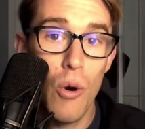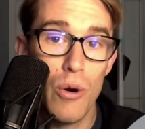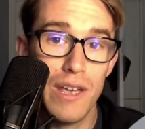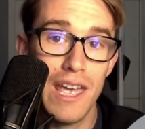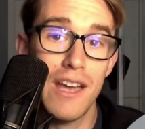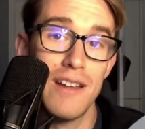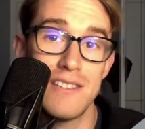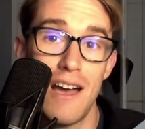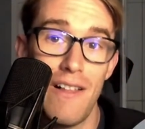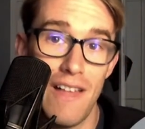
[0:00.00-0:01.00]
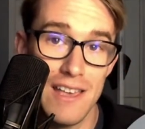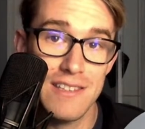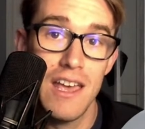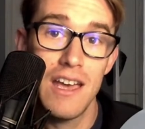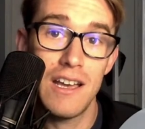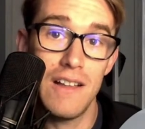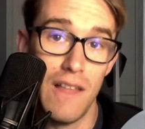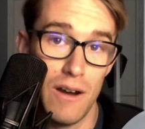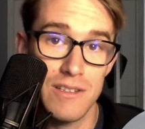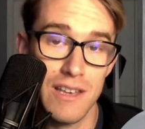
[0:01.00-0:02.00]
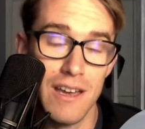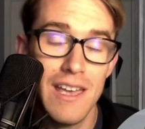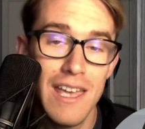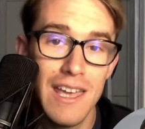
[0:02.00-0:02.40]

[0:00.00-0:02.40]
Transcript: Jorge González-Gallarza.